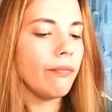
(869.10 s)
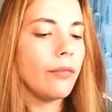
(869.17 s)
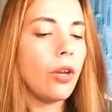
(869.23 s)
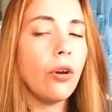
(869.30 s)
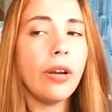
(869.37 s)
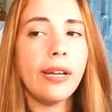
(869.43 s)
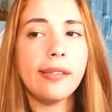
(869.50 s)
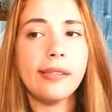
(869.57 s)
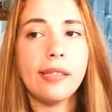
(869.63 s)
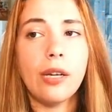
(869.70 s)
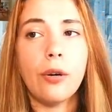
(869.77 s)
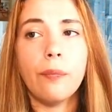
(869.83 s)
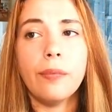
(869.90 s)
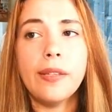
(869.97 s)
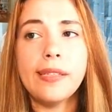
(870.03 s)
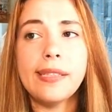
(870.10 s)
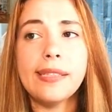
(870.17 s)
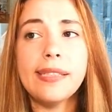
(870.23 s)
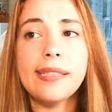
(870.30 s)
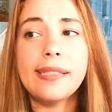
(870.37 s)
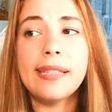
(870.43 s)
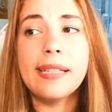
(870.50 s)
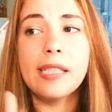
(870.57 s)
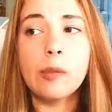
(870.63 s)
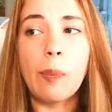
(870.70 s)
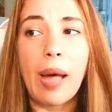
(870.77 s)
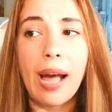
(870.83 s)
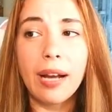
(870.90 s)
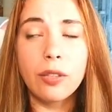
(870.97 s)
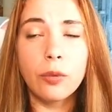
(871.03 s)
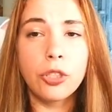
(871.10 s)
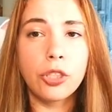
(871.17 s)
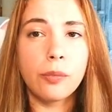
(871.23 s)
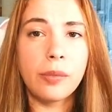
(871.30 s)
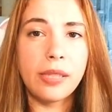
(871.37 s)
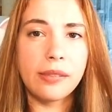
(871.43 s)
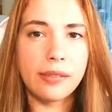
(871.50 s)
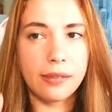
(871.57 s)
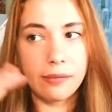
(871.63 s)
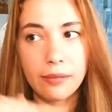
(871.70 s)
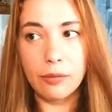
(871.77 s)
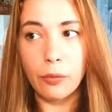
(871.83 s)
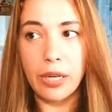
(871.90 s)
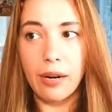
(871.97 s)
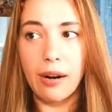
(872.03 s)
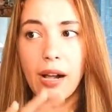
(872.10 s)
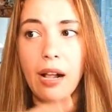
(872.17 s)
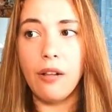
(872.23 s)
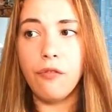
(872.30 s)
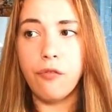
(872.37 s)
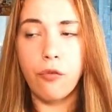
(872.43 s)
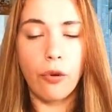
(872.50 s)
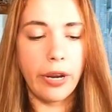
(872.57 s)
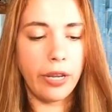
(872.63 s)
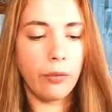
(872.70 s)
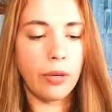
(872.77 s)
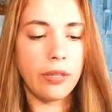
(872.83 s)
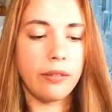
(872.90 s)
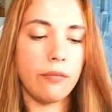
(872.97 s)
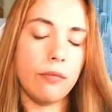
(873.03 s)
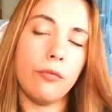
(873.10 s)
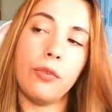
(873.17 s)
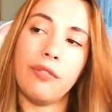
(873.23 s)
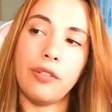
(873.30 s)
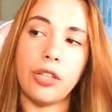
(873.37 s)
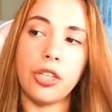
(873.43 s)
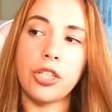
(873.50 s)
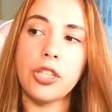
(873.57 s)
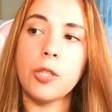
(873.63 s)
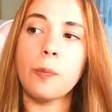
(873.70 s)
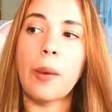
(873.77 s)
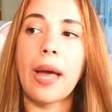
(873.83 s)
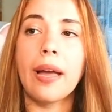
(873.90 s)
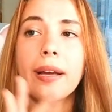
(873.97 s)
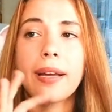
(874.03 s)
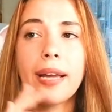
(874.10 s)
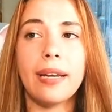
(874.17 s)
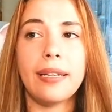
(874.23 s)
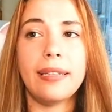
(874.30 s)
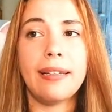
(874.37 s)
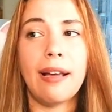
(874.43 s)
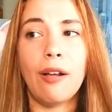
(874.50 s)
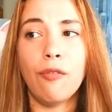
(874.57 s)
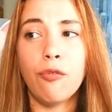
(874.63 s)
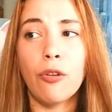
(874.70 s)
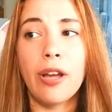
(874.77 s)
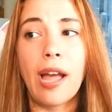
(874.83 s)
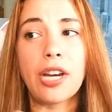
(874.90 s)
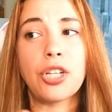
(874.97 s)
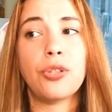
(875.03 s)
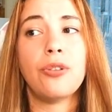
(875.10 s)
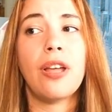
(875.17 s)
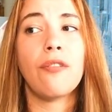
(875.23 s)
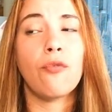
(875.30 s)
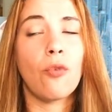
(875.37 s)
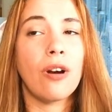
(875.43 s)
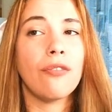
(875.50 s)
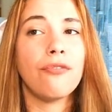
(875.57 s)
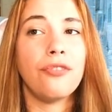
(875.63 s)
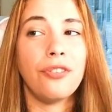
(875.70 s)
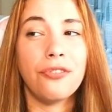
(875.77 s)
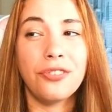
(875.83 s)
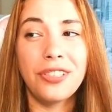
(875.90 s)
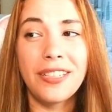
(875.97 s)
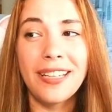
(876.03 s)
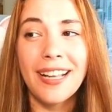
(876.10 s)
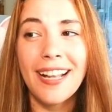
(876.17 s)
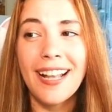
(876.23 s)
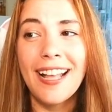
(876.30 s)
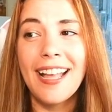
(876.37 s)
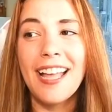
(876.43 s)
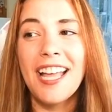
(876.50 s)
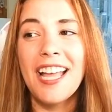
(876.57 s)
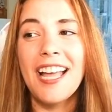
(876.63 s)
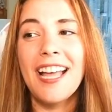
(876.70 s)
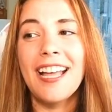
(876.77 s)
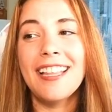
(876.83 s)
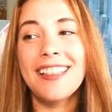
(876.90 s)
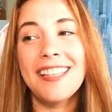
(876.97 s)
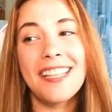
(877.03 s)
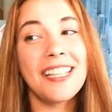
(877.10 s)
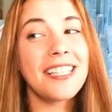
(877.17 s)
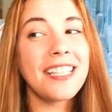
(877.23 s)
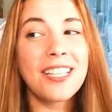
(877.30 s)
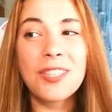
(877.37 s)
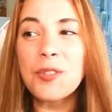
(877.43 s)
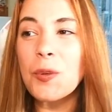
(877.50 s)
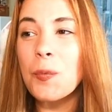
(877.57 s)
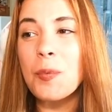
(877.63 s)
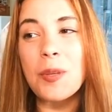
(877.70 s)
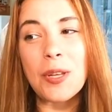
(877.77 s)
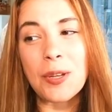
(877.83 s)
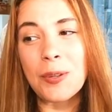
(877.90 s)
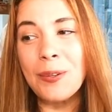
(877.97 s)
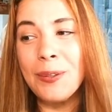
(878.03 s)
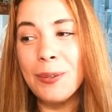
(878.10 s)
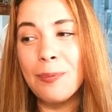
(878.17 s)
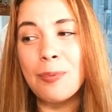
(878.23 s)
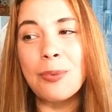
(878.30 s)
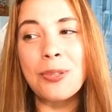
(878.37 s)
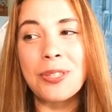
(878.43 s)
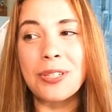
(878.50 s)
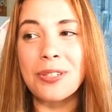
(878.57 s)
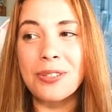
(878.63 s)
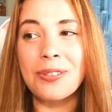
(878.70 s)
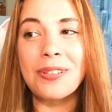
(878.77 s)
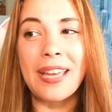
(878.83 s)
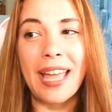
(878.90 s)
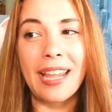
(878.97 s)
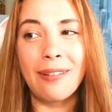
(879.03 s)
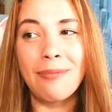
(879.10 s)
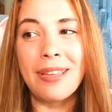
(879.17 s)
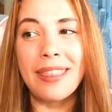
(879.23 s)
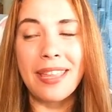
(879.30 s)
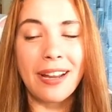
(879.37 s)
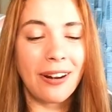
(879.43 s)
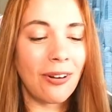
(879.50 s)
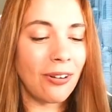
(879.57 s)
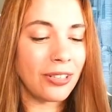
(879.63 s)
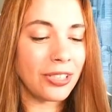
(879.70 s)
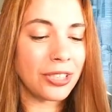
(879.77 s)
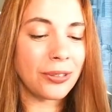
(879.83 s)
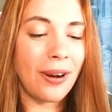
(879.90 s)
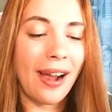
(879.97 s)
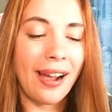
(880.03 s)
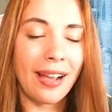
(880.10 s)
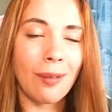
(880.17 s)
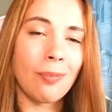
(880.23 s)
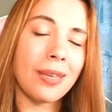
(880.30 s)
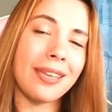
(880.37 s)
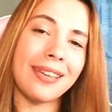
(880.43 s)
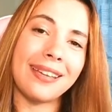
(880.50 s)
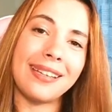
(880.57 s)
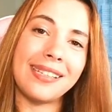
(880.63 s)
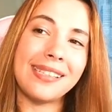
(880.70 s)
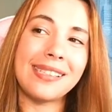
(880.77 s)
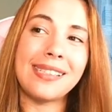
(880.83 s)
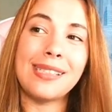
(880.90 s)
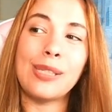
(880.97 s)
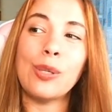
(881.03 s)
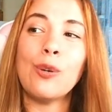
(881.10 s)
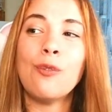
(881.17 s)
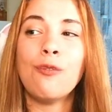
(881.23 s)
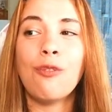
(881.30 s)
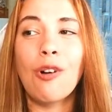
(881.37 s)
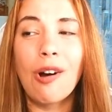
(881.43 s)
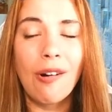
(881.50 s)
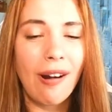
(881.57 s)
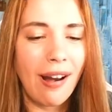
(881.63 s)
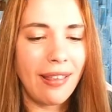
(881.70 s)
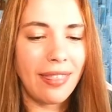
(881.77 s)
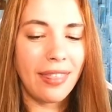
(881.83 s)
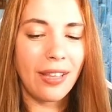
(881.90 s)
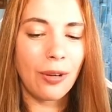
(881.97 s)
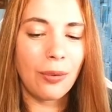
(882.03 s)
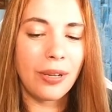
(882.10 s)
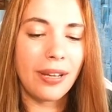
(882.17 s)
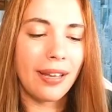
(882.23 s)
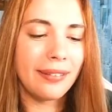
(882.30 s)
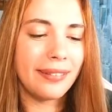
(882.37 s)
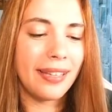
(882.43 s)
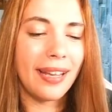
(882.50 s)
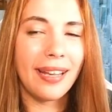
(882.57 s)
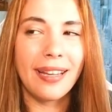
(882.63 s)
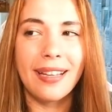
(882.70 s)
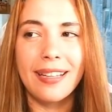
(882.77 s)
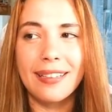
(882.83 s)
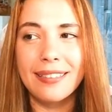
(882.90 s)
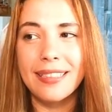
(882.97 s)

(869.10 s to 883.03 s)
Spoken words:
Okay, so this is the 6th pack, which means we are halfway when we finish this pack, and in the halfway I should have 150. This needs to be a good booster to get me there on track, because so far I think we got like,